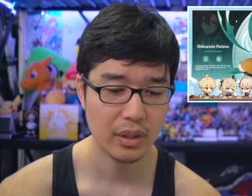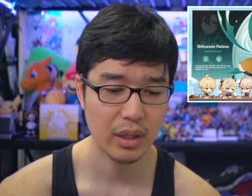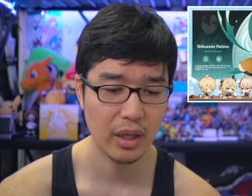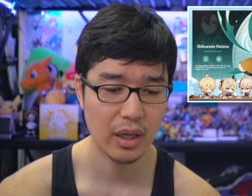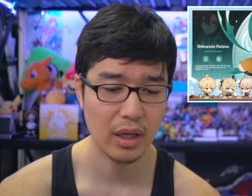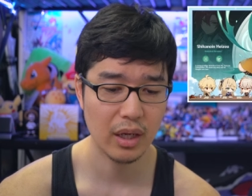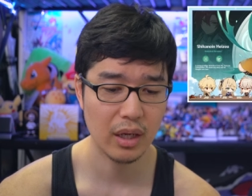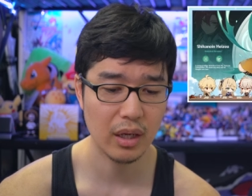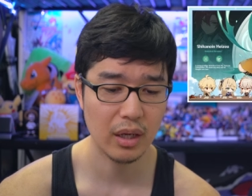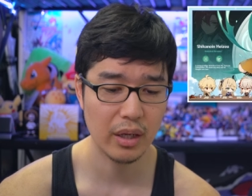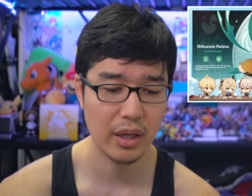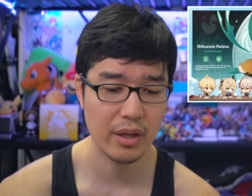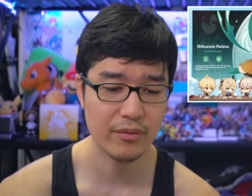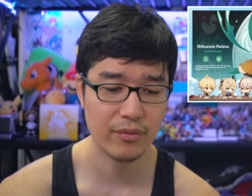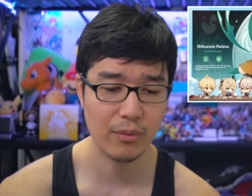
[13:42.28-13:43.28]
uh,
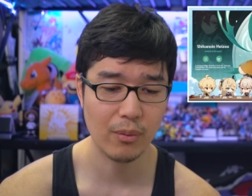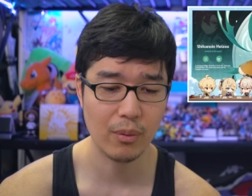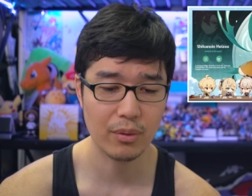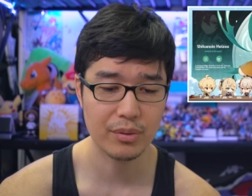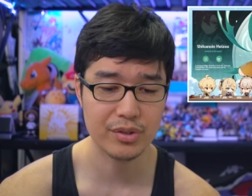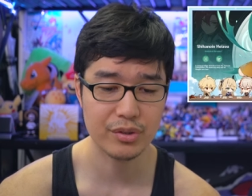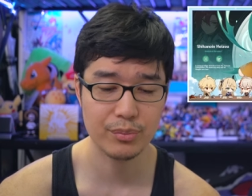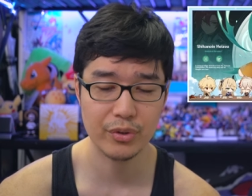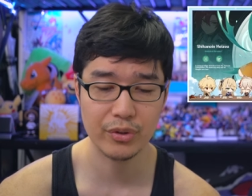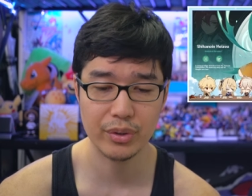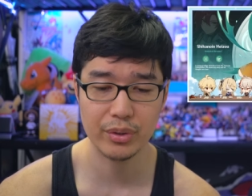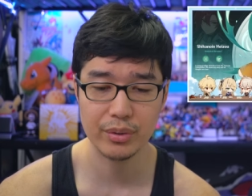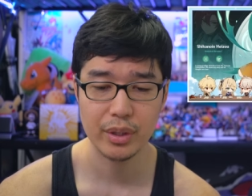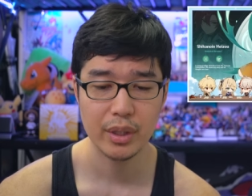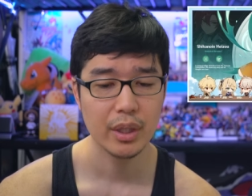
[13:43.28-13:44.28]
in for
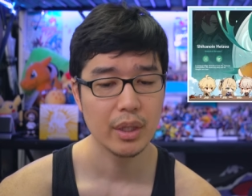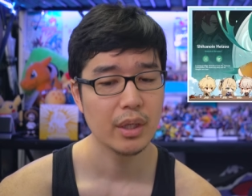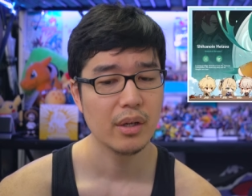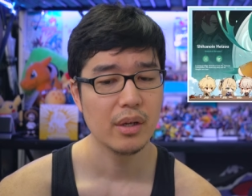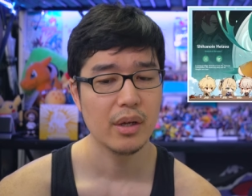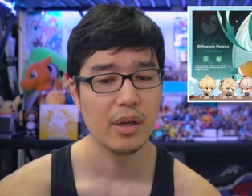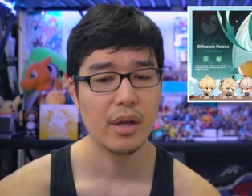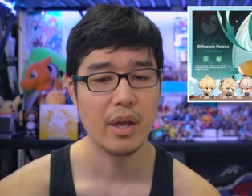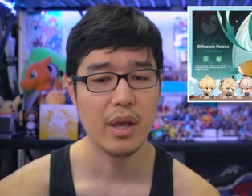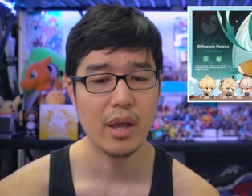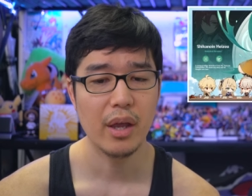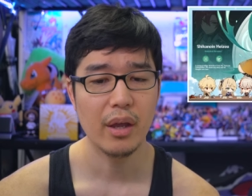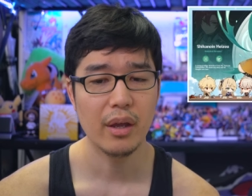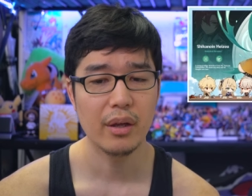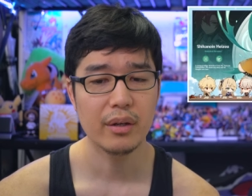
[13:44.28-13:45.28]
Sumeru,
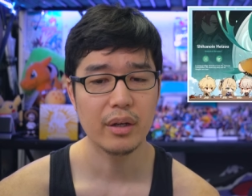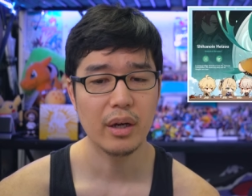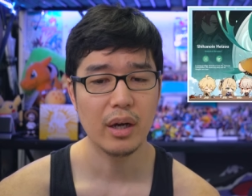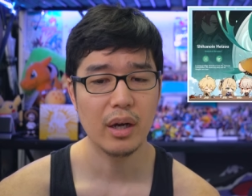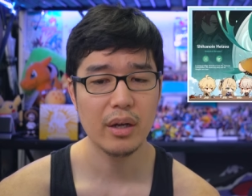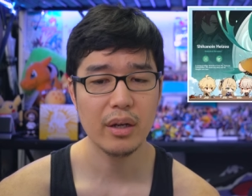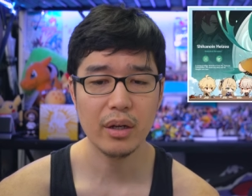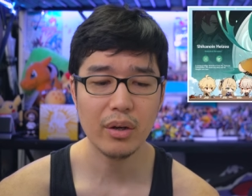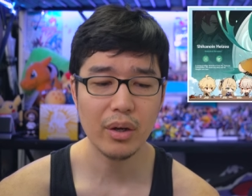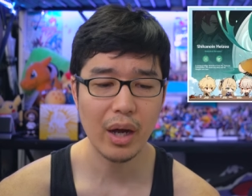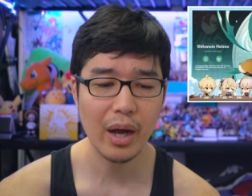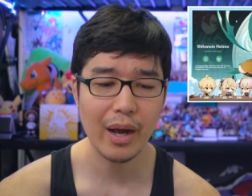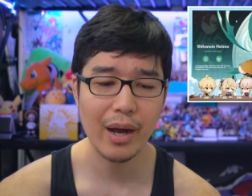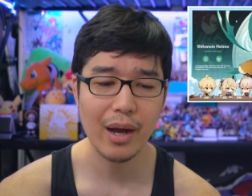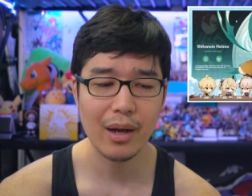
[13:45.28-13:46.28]
and uh, you know,
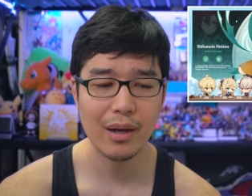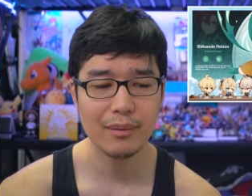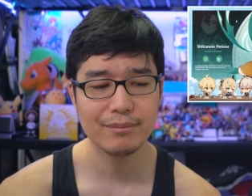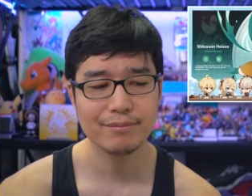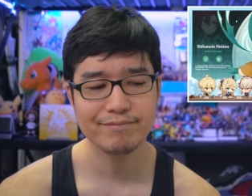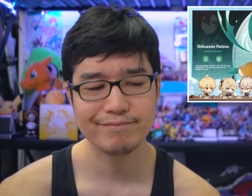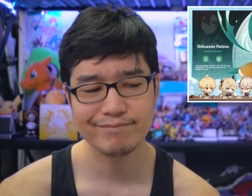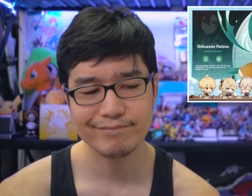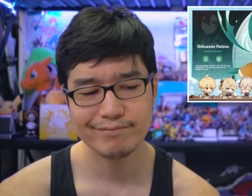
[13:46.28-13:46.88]
um,